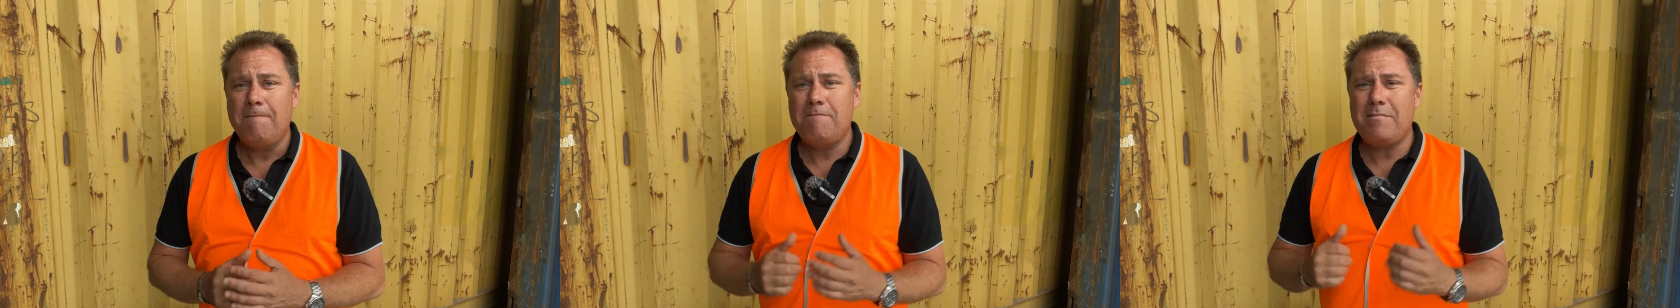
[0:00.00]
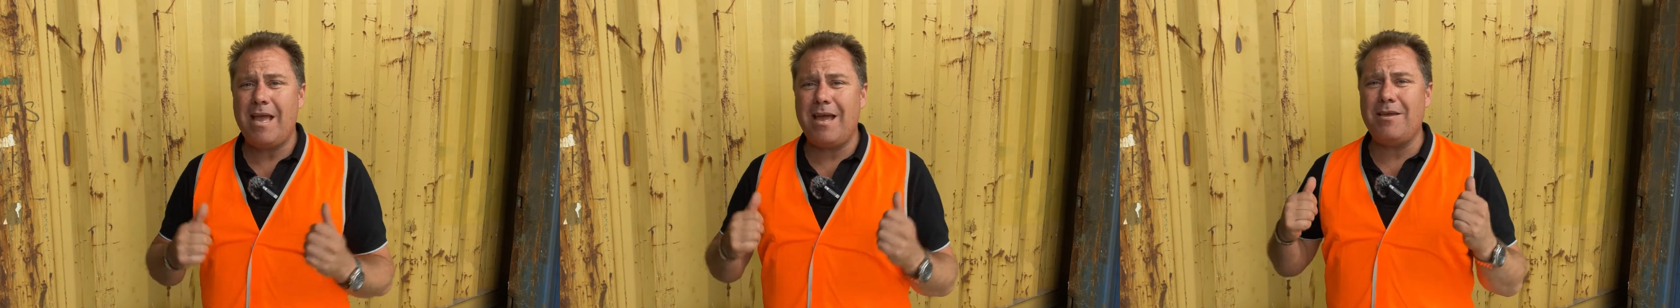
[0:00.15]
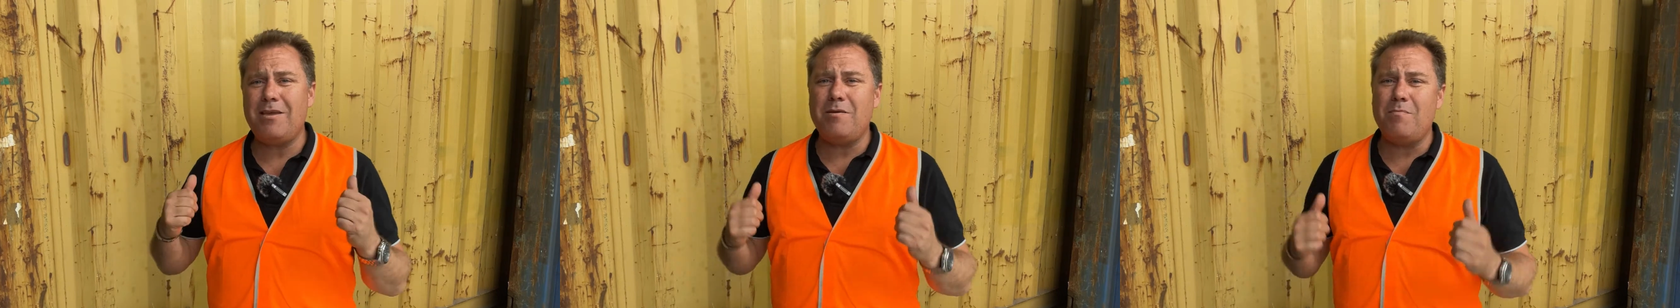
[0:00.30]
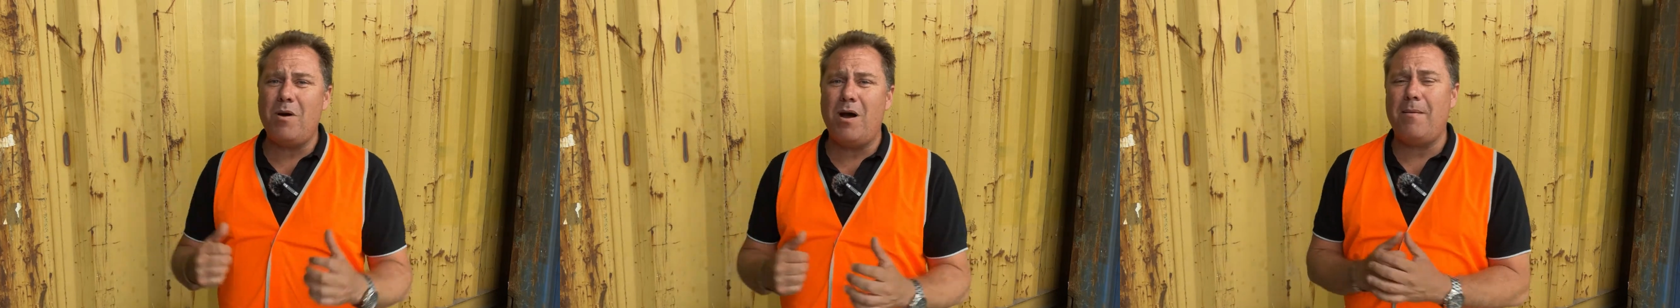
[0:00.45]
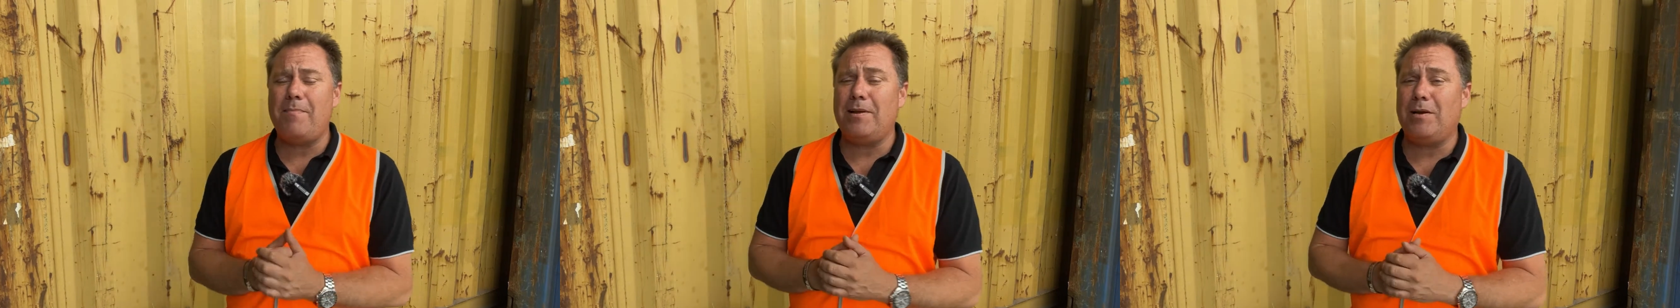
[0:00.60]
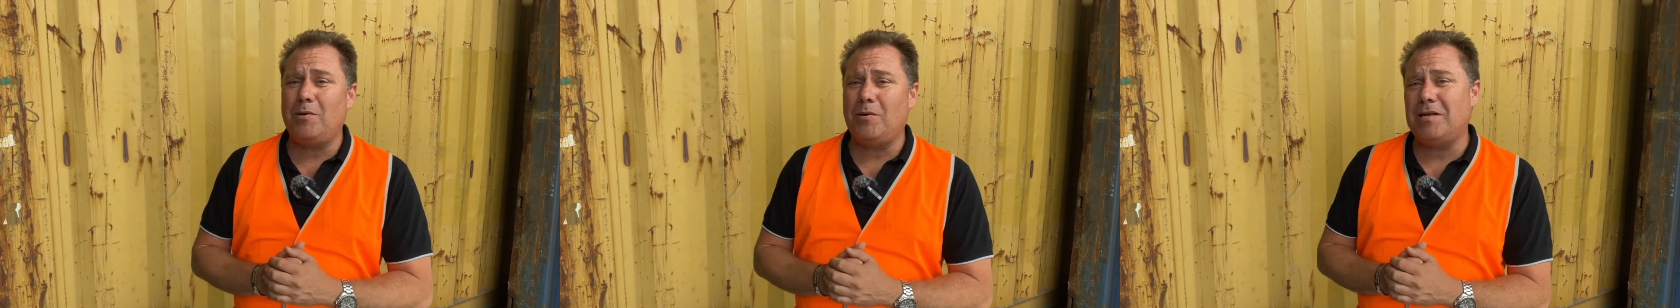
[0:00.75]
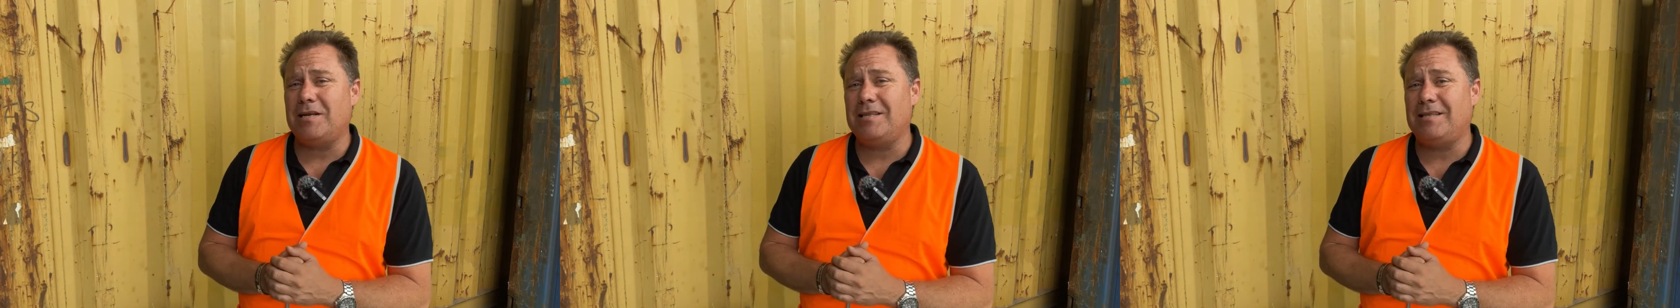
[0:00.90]
Now, you might be
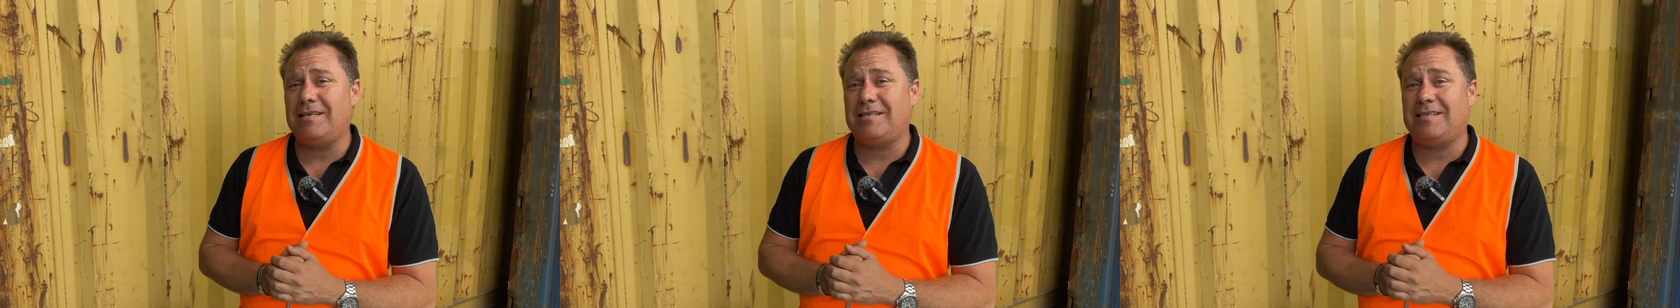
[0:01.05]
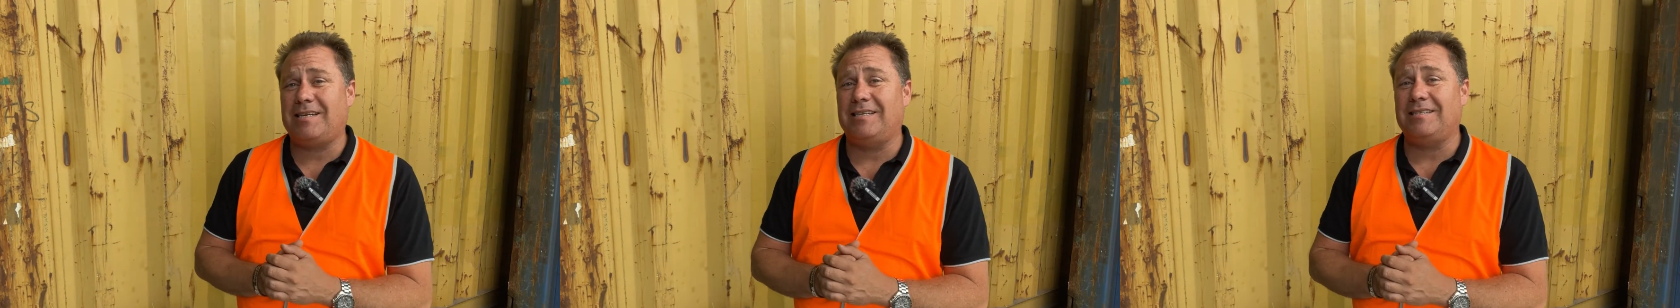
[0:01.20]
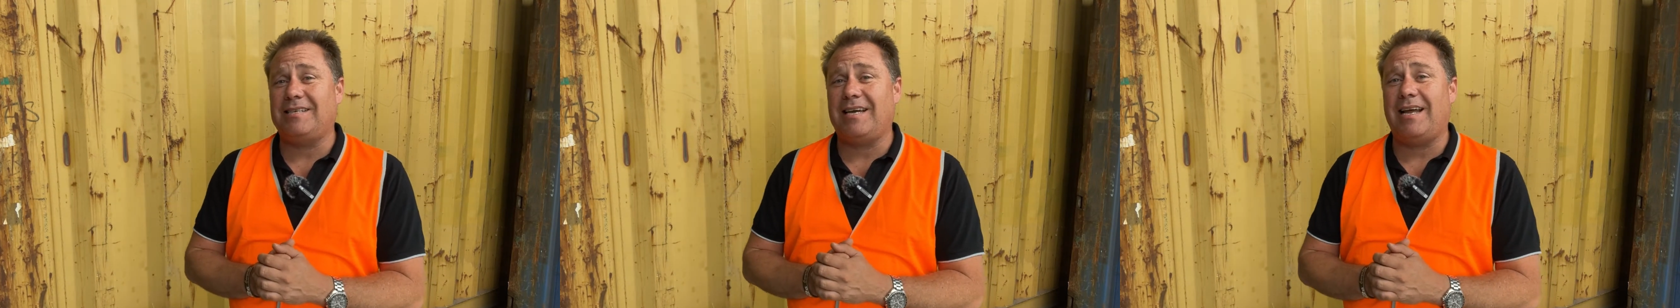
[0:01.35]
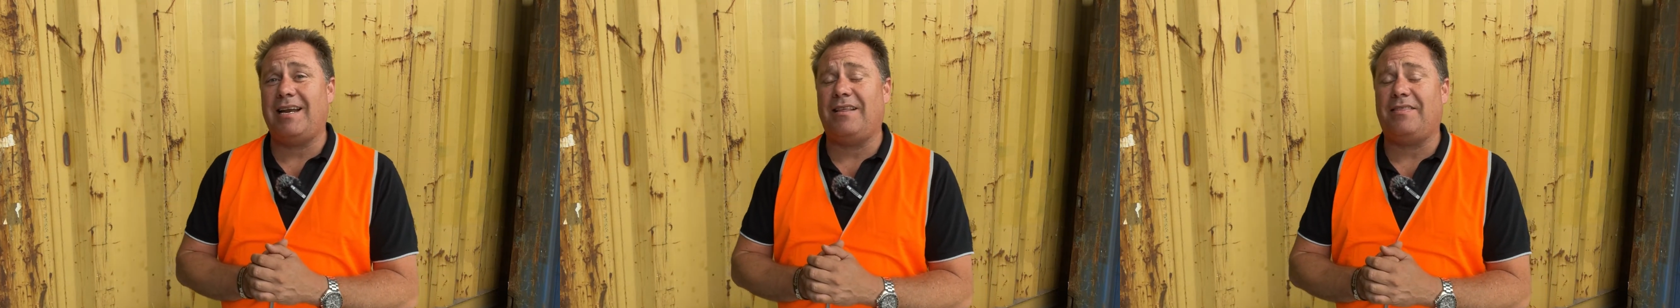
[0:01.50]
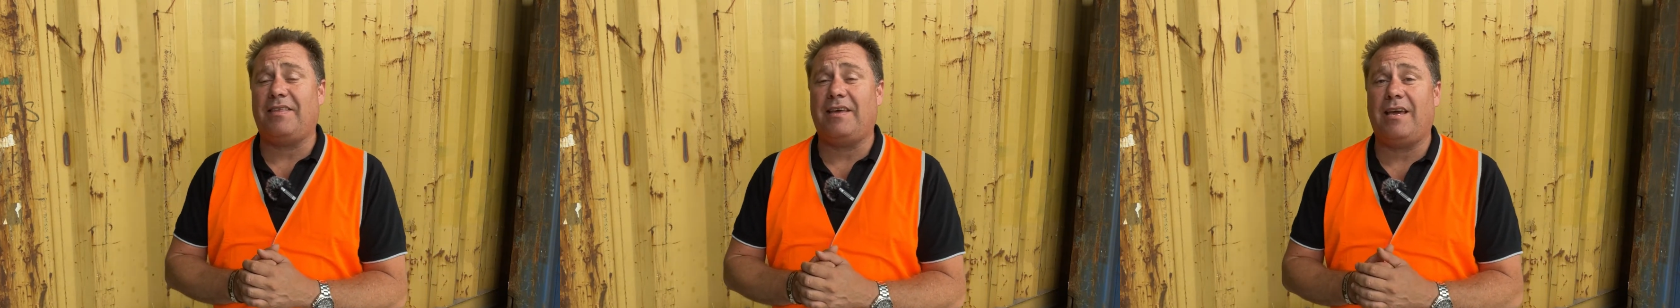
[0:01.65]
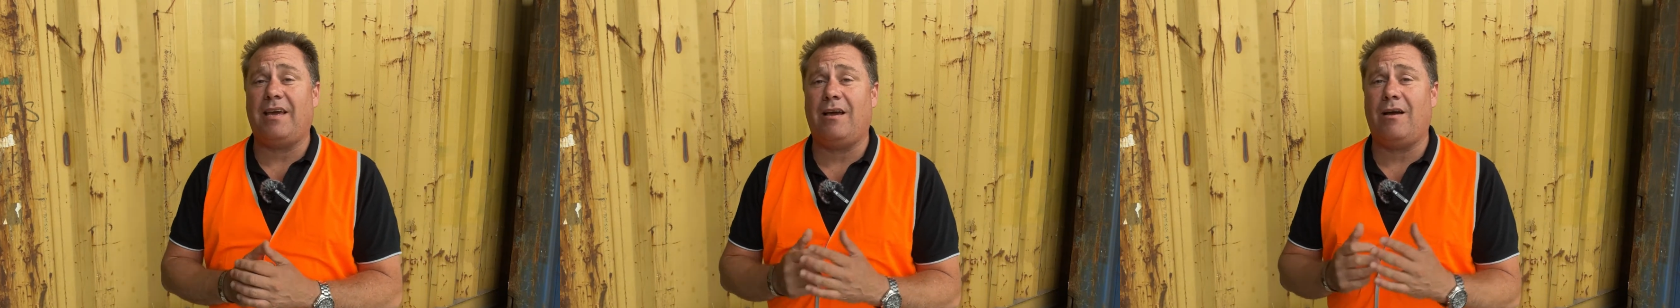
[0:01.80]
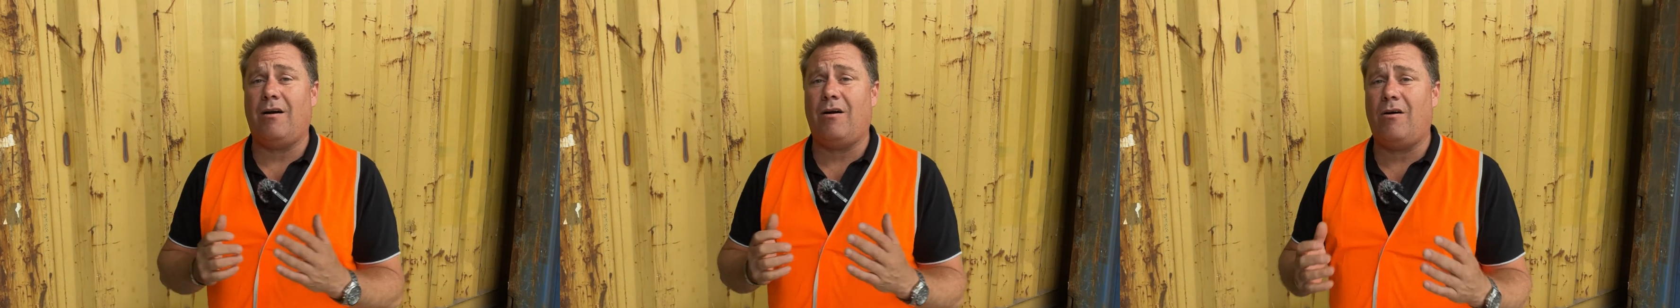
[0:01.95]
looking at this container
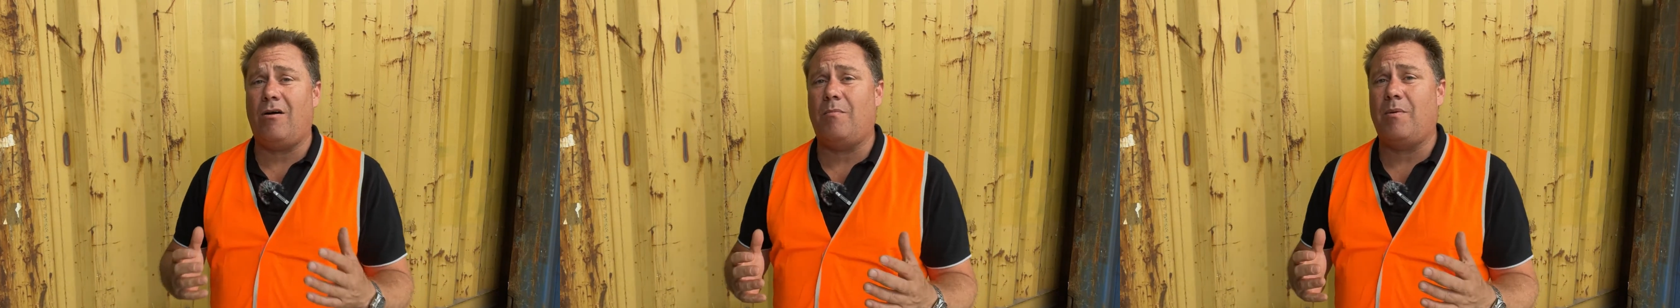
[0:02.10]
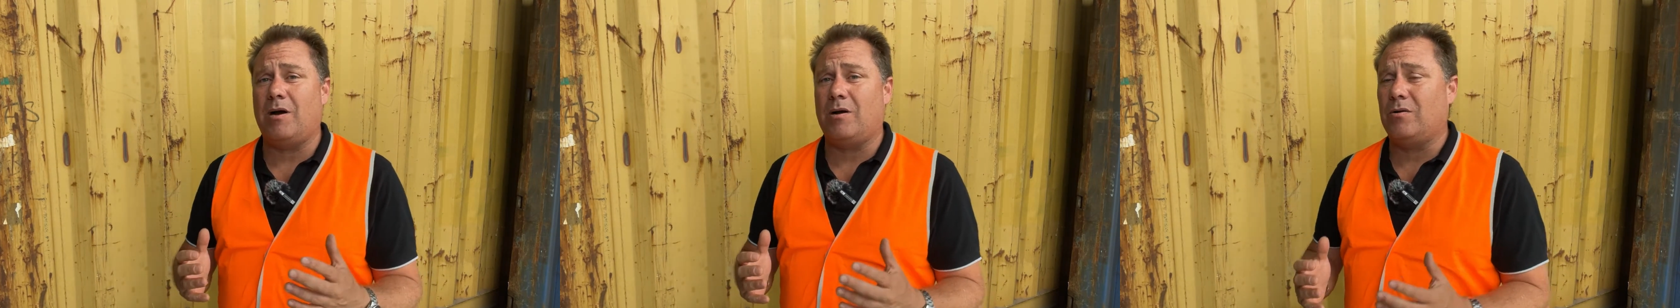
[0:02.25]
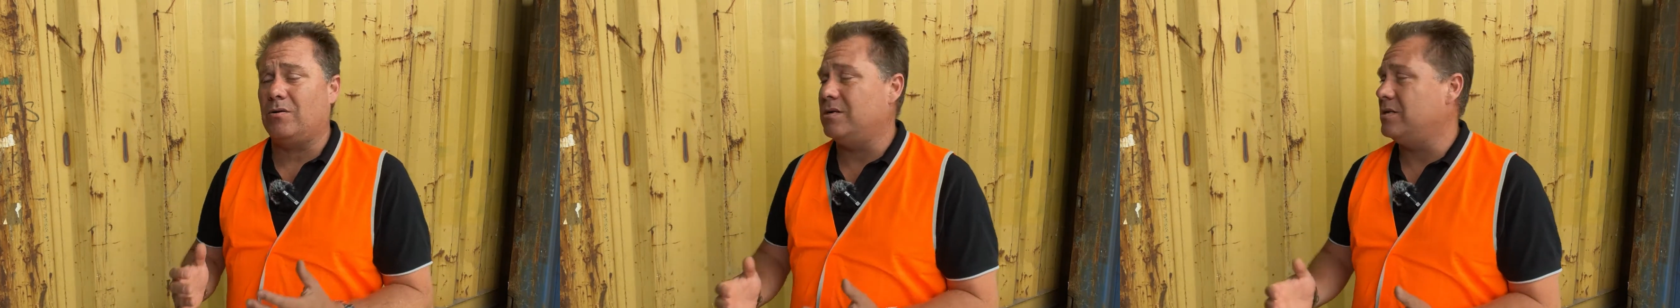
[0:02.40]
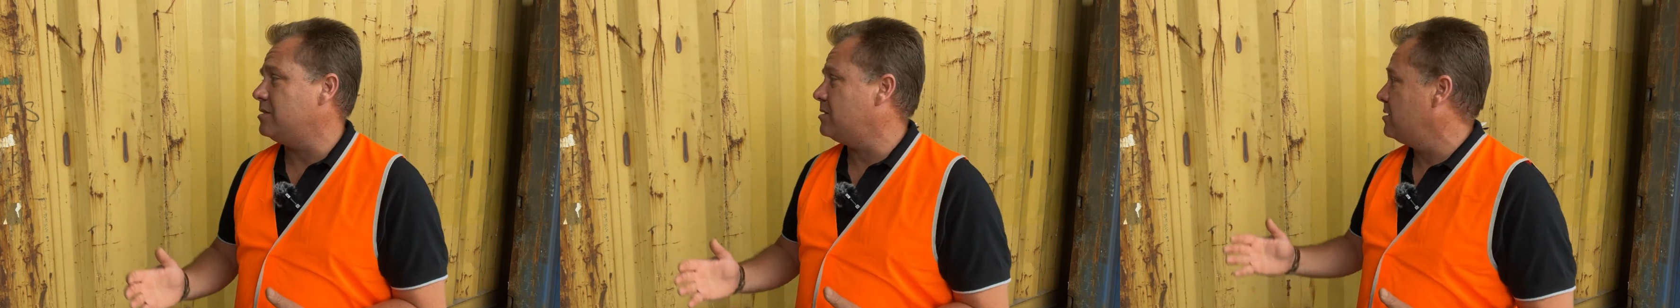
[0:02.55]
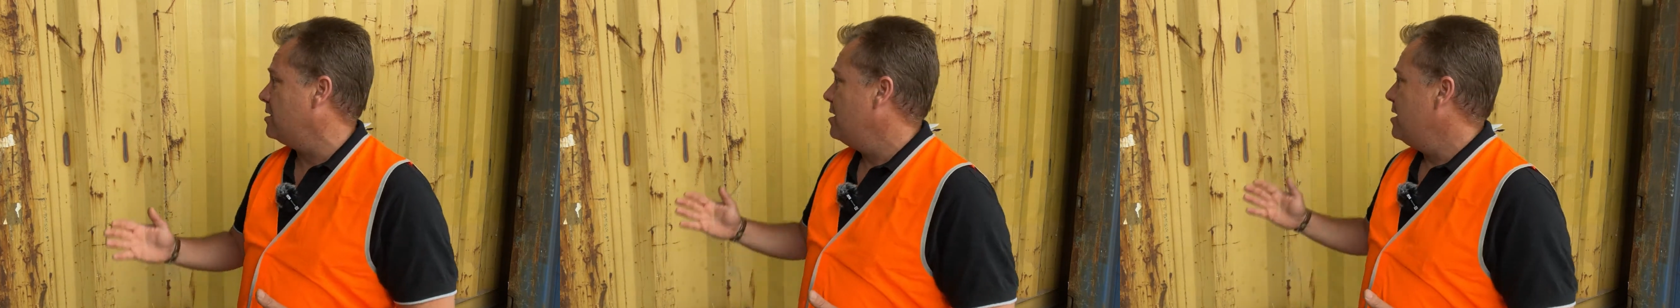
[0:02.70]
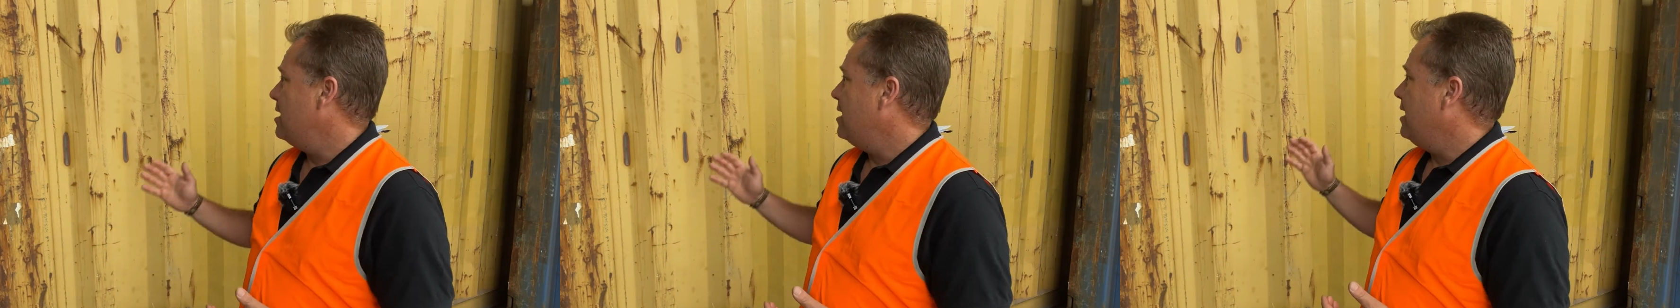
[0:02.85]
thinking, oh my goodness,